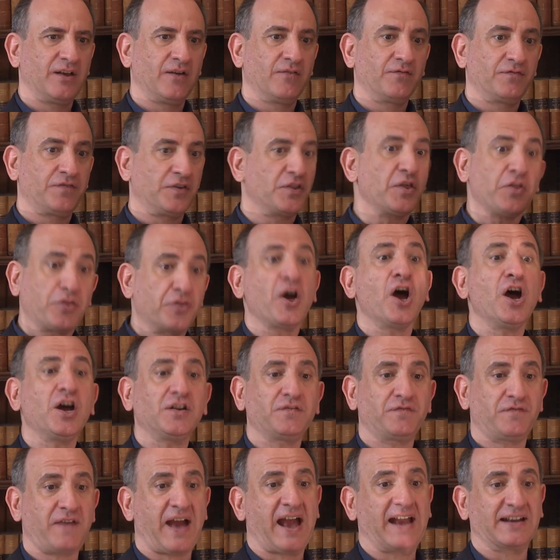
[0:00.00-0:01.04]
for the third
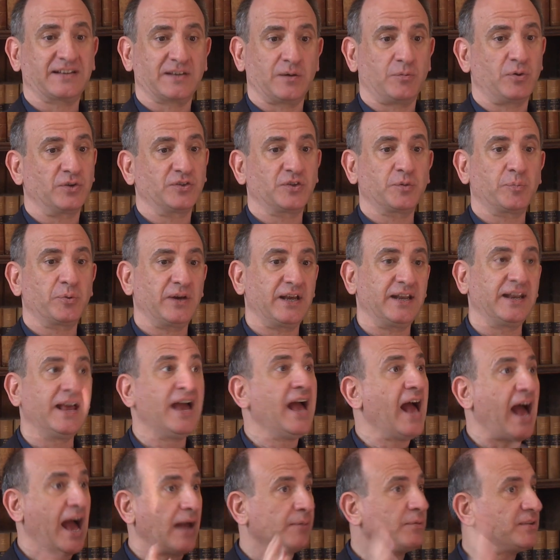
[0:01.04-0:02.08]
fact I wanted to put in,
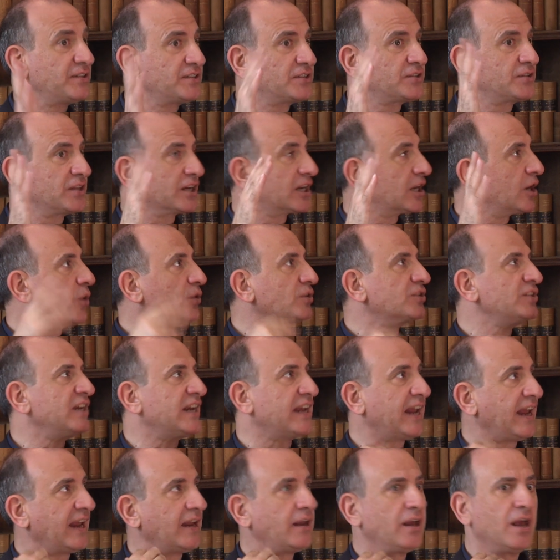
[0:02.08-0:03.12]
and with the clock
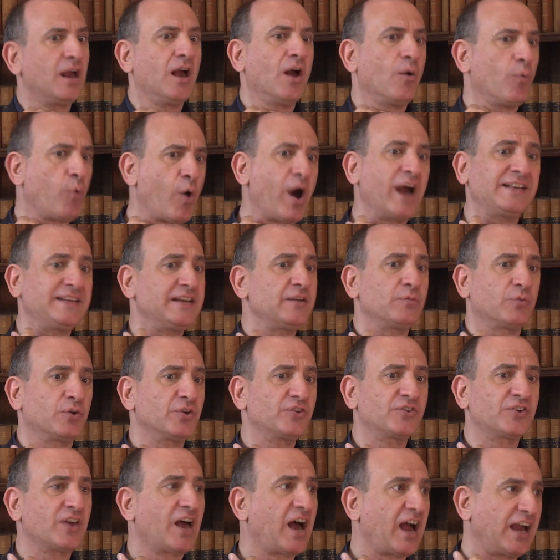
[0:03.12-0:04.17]
ticking, what I did
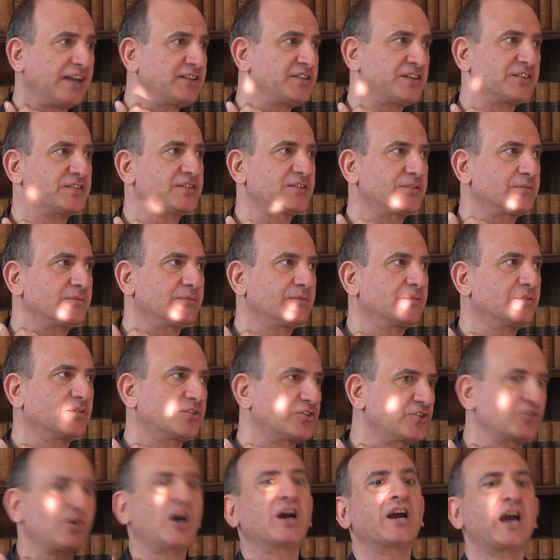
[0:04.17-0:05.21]
was I just
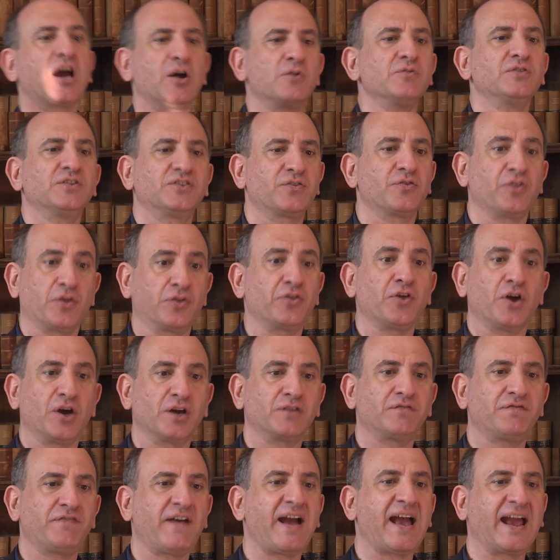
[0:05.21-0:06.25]
struck out the
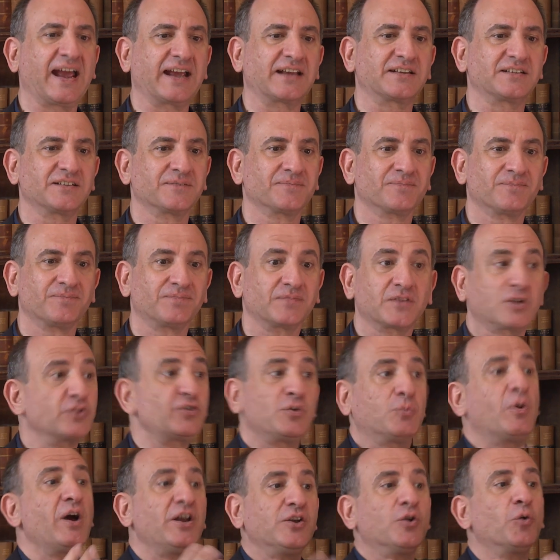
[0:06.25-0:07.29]
third fact, because
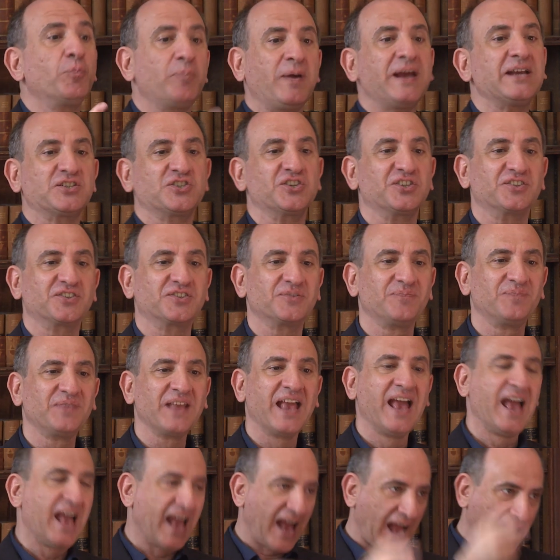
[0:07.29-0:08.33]
there were no pictures.
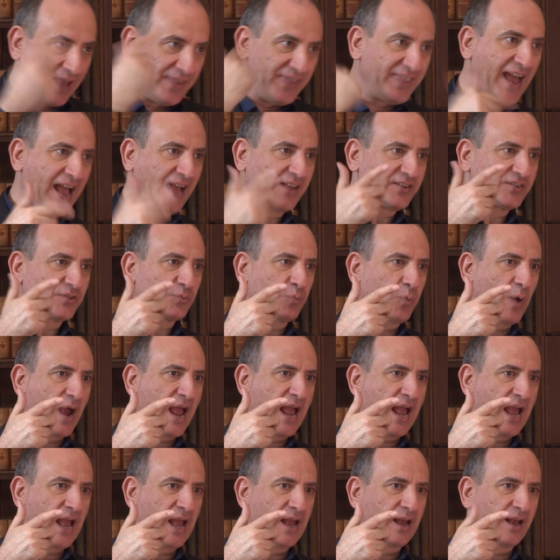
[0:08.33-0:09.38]
And that's
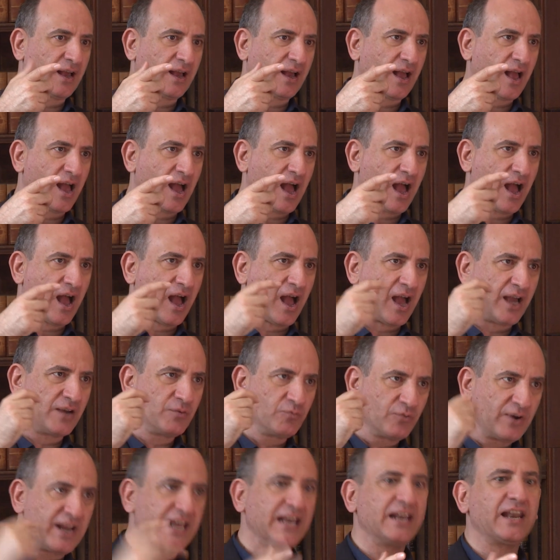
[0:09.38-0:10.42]
where I
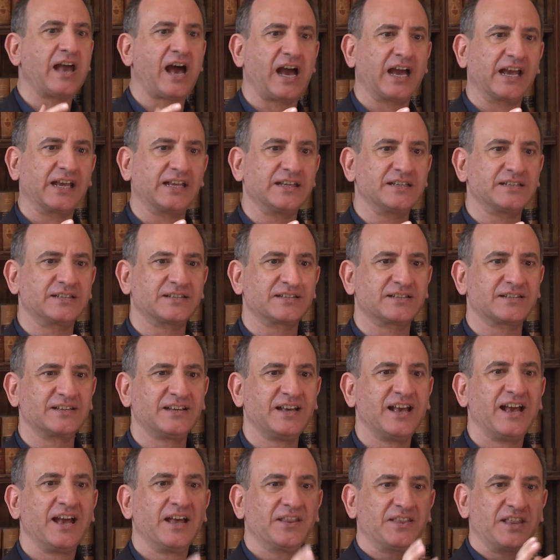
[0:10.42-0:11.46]
realised
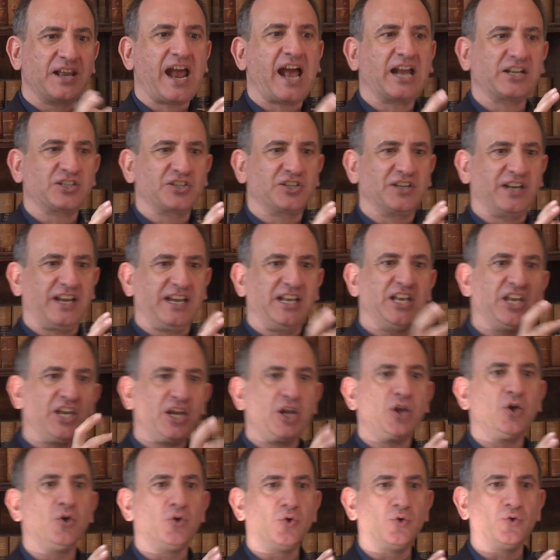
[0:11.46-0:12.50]
that actually
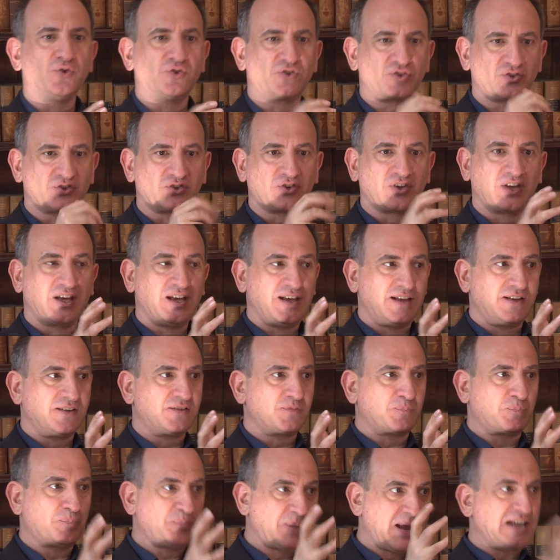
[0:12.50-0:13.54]
news is
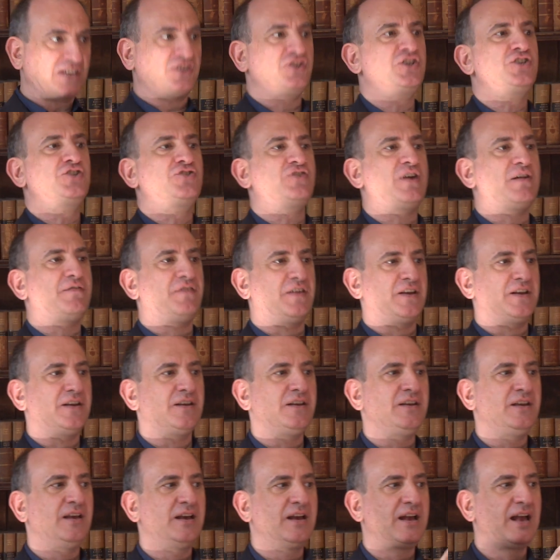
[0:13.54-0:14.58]

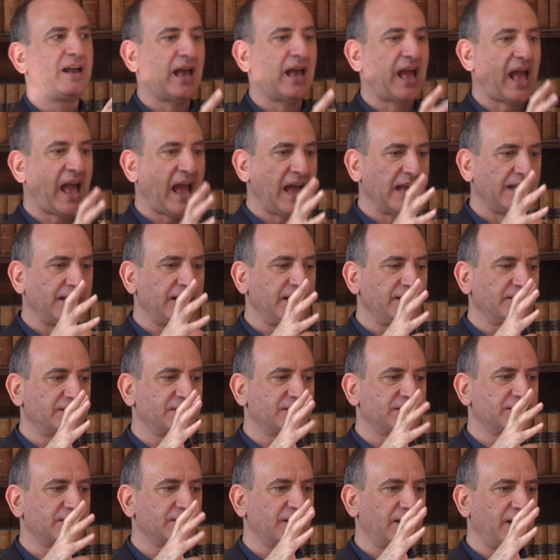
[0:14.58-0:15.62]
picture-driven, and
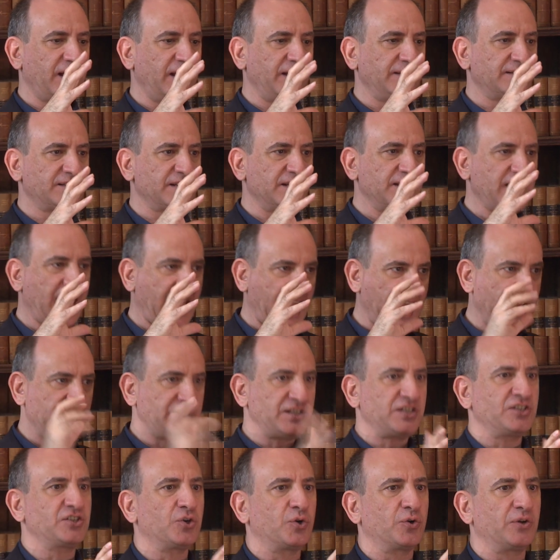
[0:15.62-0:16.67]
it's, it's an
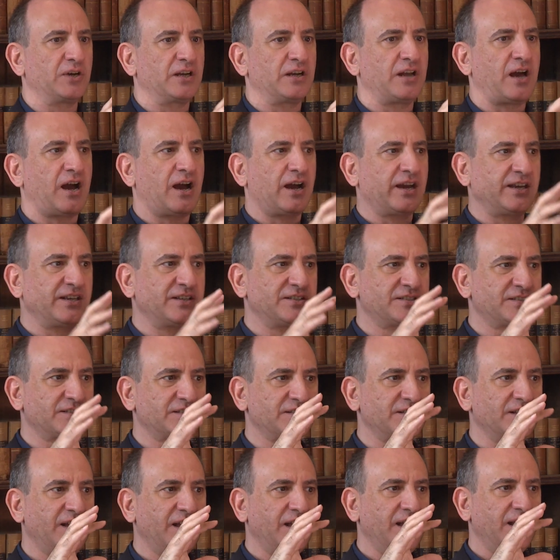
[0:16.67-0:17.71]

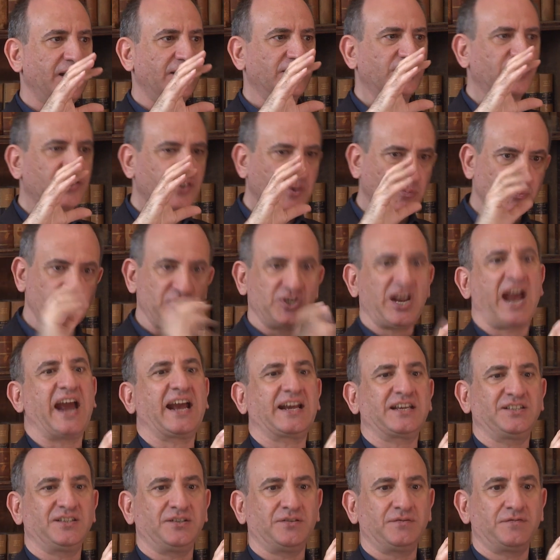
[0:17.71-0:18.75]
editorialised,
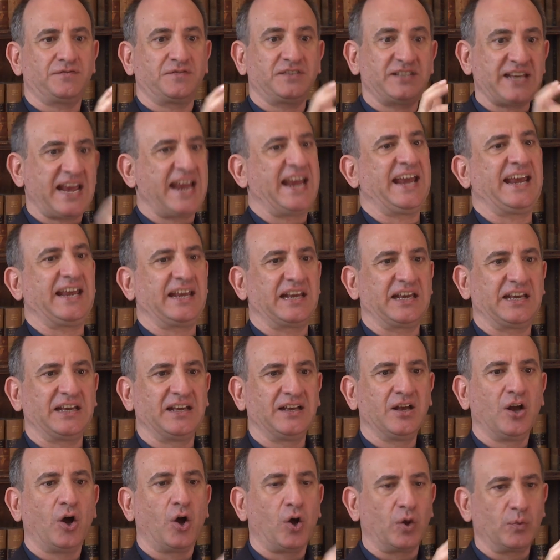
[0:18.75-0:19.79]
subjective take
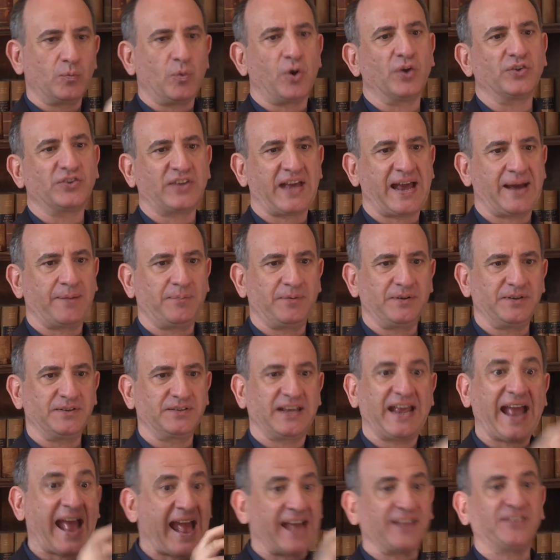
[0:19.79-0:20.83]
on what's happened.
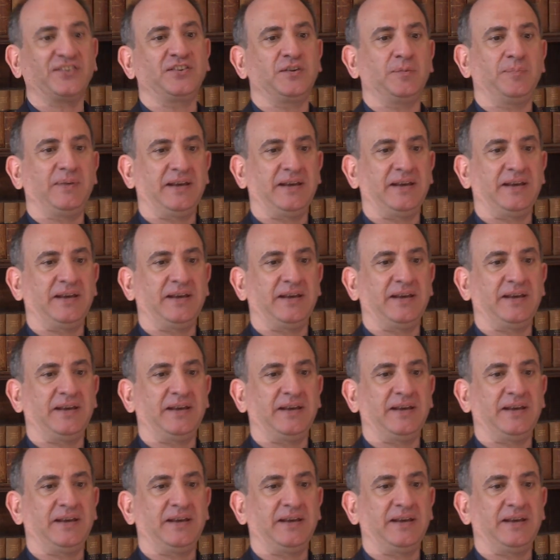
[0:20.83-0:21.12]
It has to